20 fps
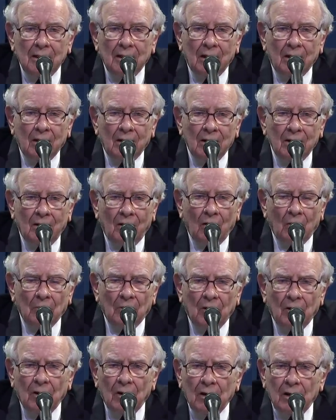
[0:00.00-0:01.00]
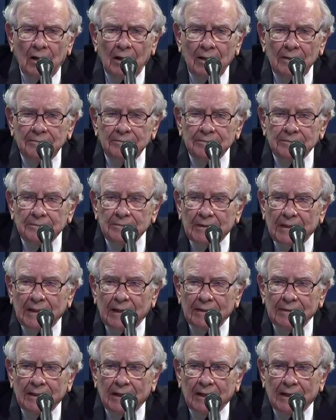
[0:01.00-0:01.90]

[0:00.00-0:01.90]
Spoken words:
Omaha had